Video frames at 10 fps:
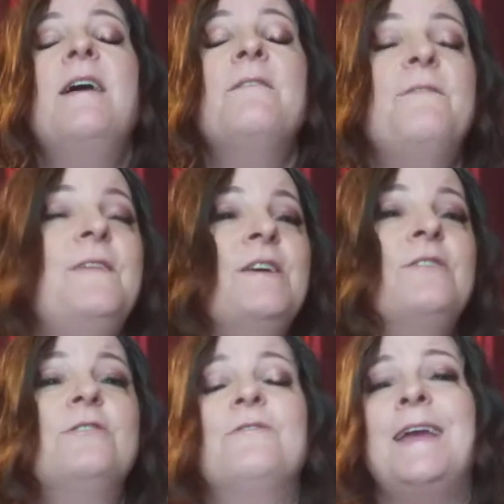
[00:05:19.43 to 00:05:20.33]

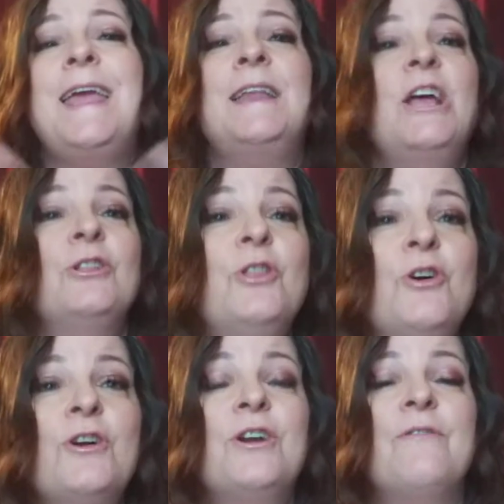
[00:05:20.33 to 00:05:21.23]
feel great,
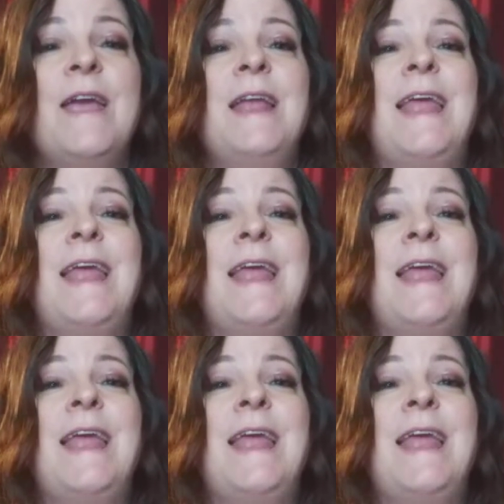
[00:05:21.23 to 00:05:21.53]
look great,